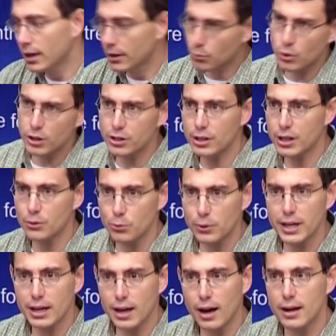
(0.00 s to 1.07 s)
where you can
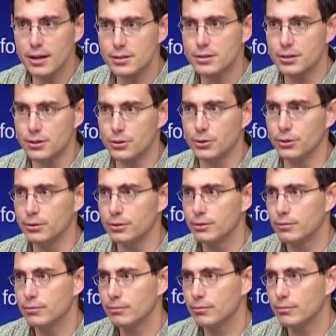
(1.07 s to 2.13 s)
reconstitute
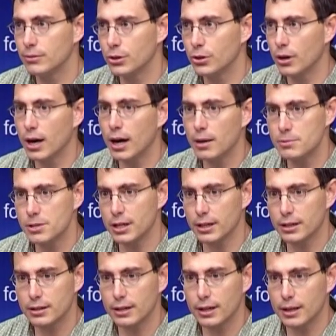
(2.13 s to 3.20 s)
your
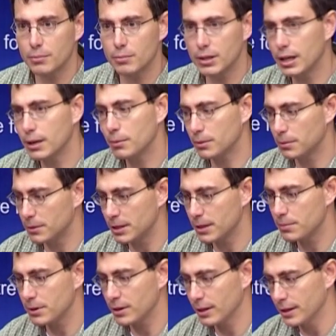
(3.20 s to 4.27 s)
object and be able to
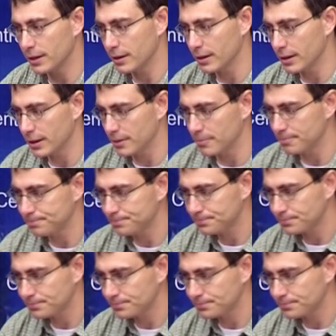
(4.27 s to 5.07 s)
manipulate it again.